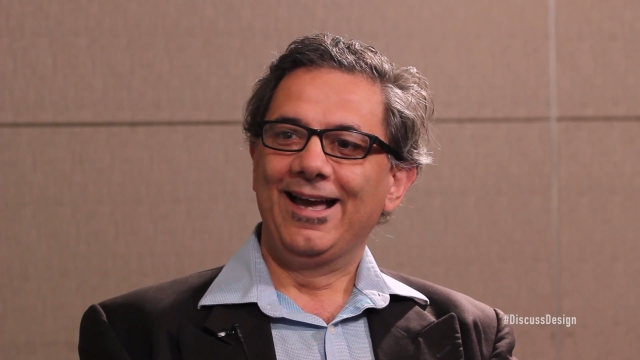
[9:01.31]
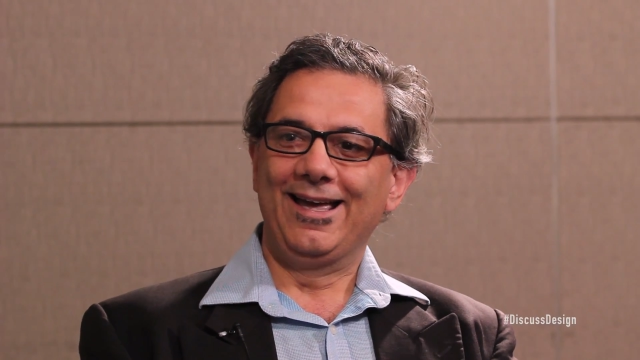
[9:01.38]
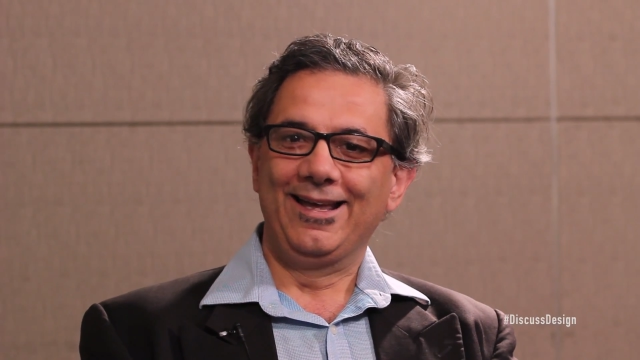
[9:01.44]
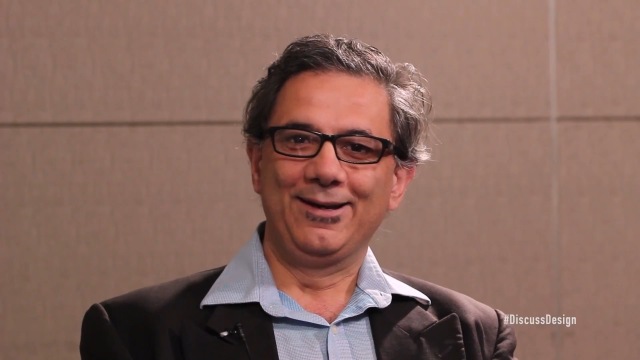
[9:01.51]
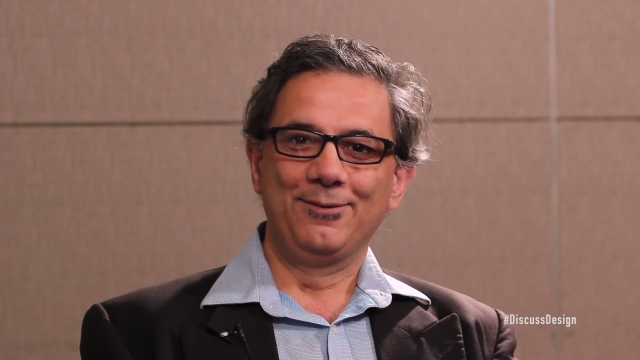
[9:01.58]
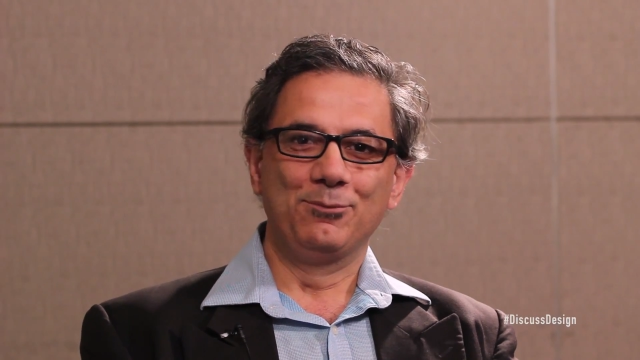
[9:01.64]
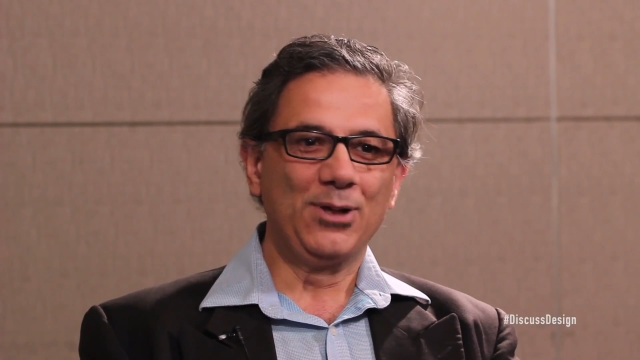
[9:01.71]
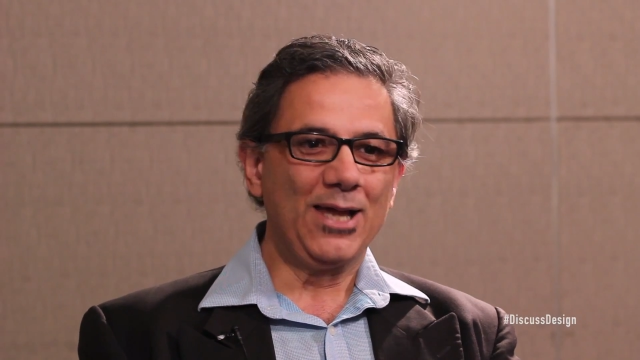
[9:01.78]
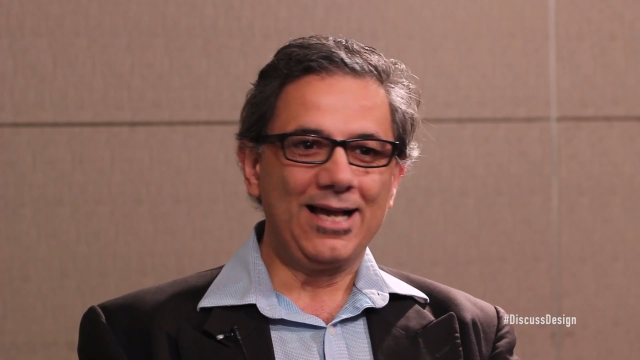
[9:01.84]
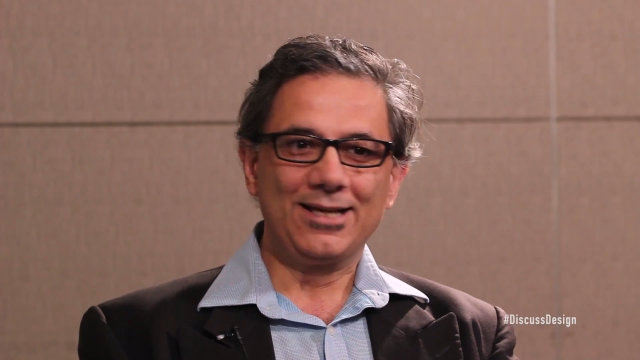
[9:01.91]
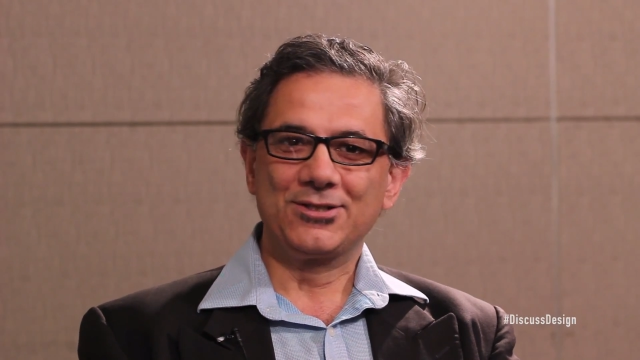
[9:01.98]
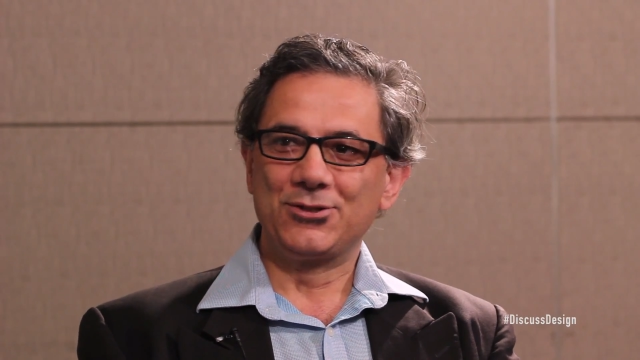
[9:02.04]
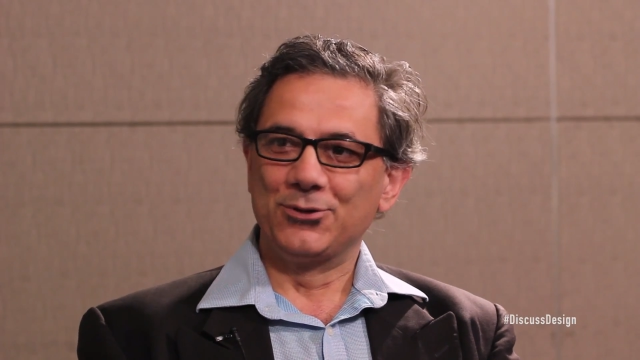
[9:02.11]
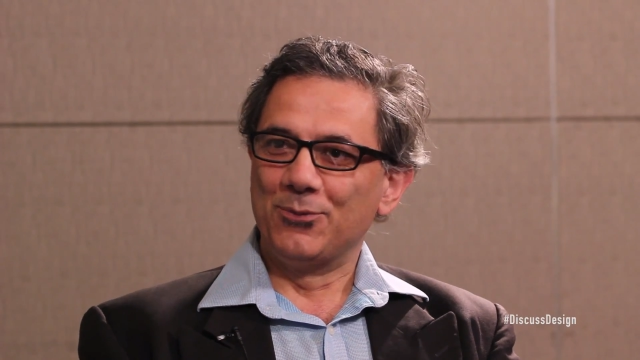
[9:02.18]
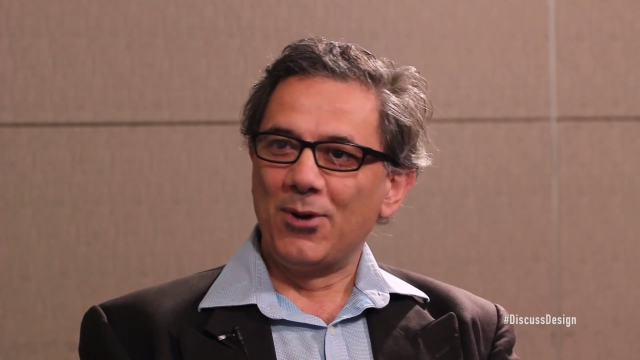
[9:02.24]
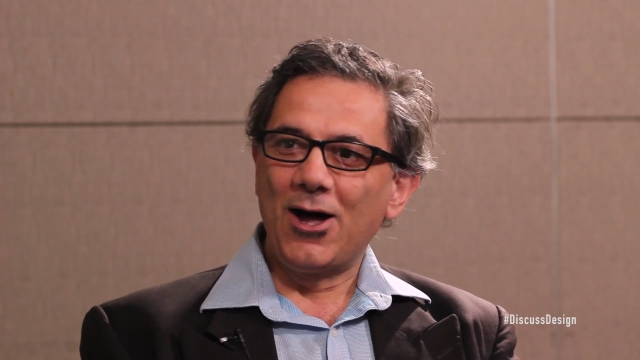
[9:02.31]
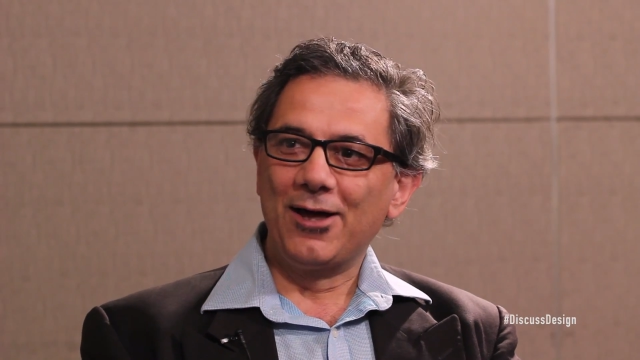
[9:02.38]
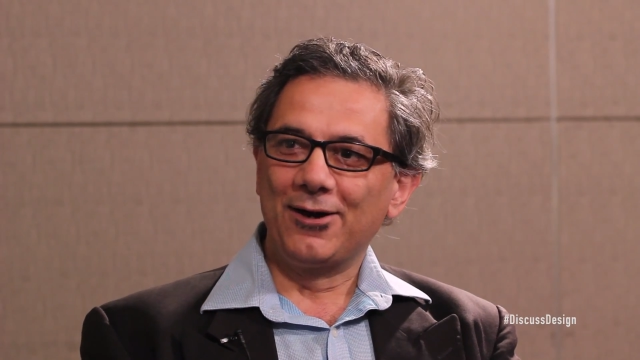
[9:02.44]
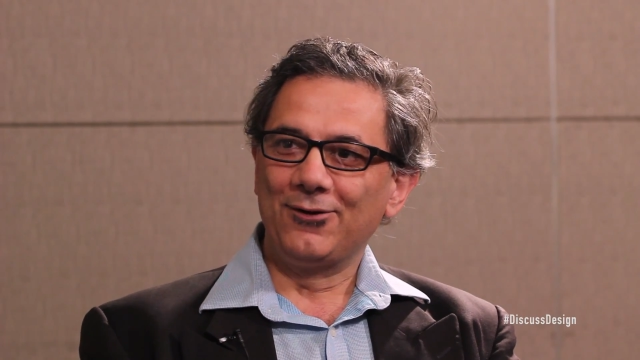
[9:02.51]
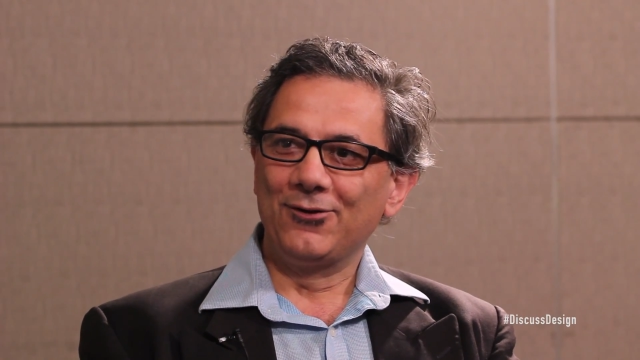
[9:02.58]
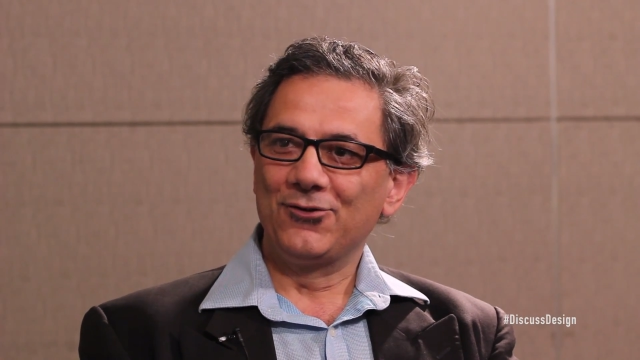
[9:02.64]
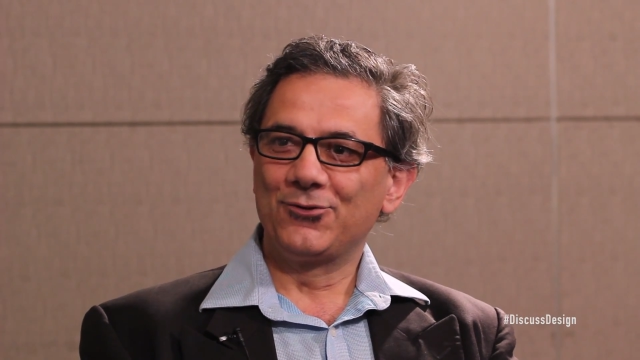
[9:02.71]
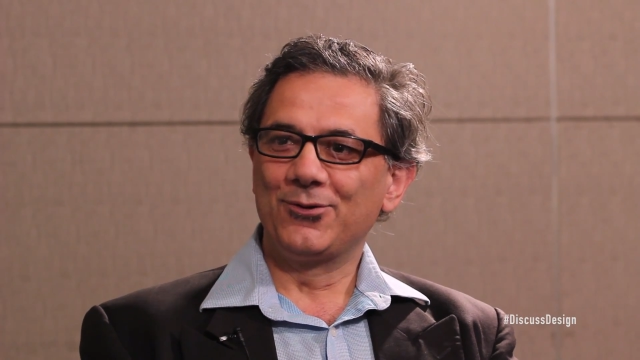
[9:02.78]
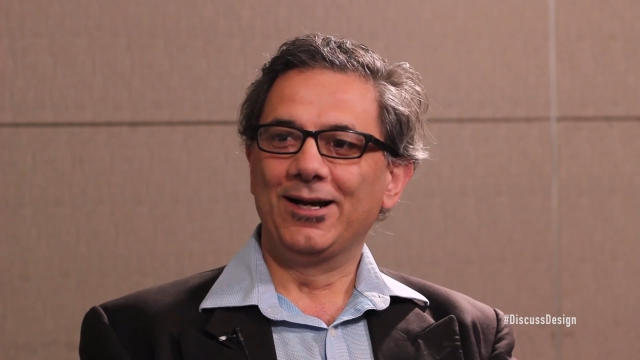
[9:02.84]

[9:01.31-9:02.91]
and plaster models.